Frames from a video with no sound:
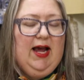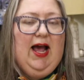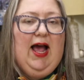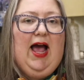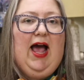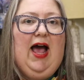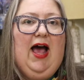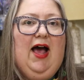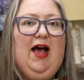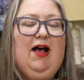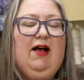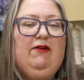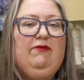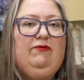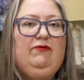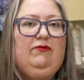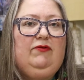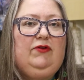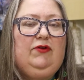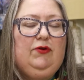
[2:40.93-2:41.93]

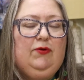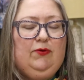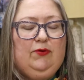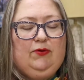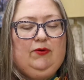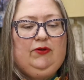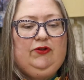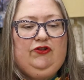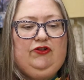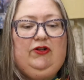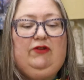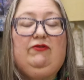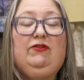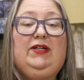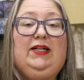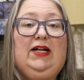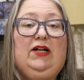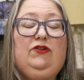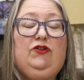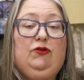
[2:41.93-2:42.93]
have told chief
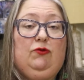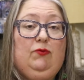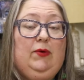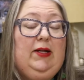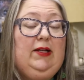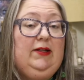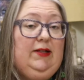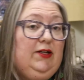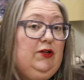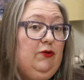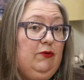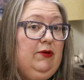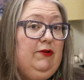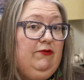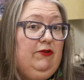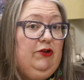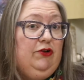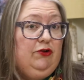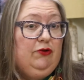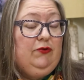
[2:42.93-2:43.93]
and counsel, well,
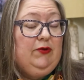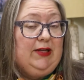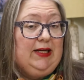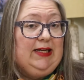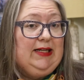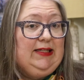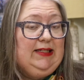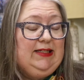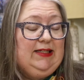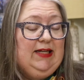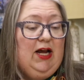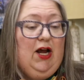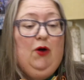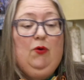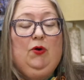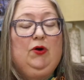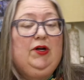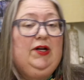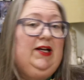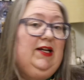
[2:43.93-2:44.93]
if you do this,
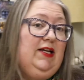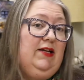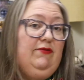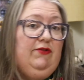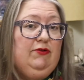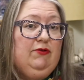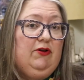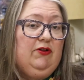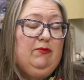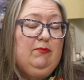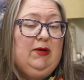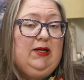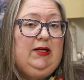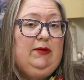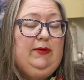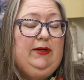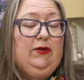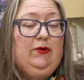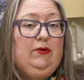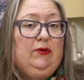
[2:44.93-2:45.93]
we're going to give you all the money
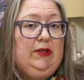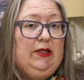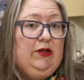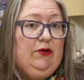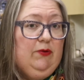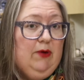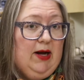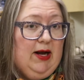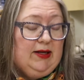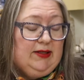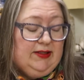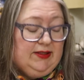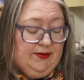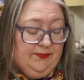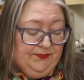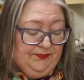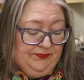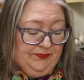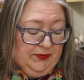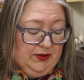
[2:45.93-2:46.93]
we hold in trust.
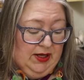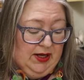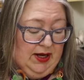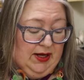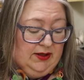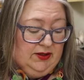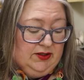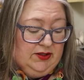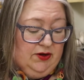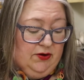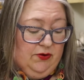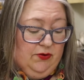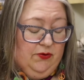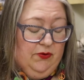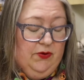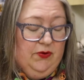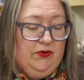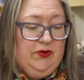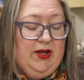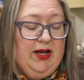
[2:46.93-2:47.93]

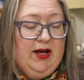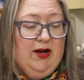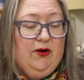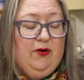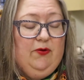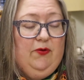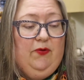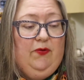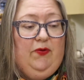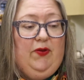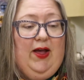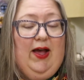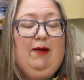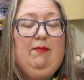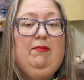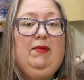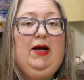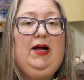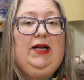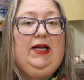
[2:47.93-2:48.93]
So now
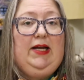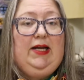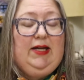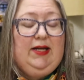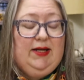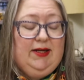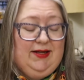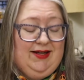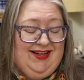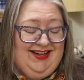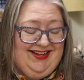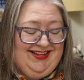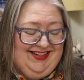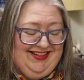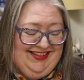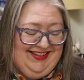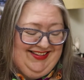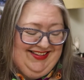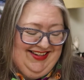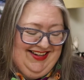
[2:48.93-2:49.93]
that money
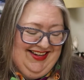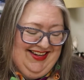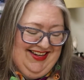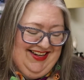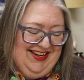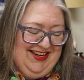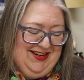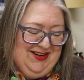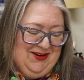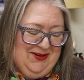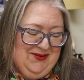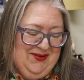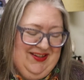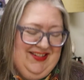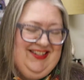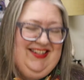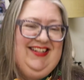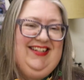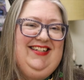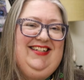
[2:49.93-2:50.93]

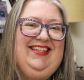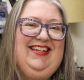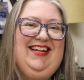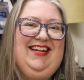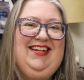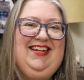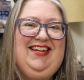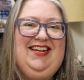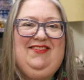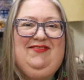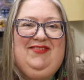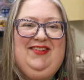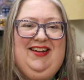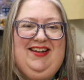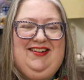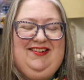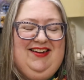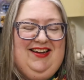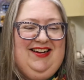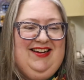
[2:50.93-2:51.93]
is then
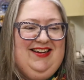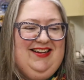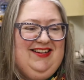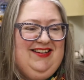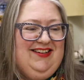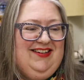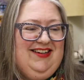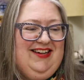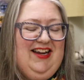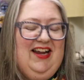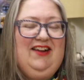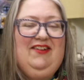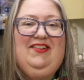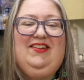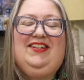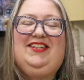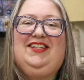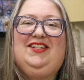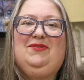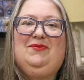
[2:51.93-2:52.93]
given, and
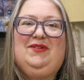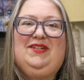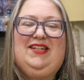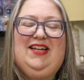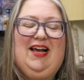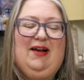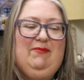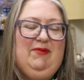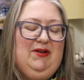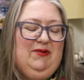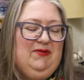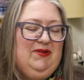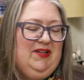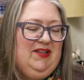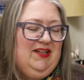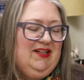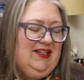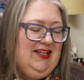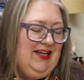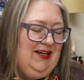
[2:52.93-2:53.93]
this is what's happening with
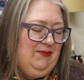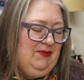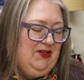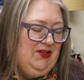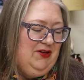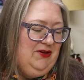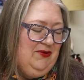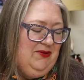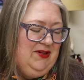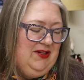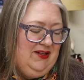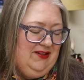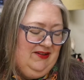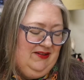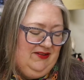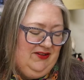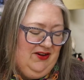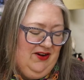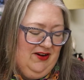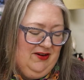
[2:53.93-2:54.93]
claims too, and
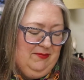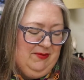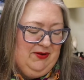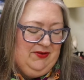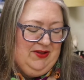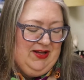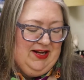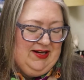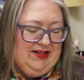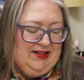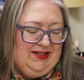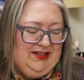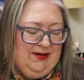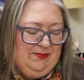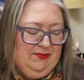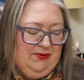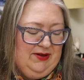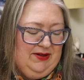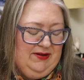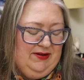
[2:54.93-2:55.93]
I'll talk about that in a
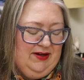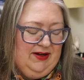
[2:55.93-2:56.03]
separate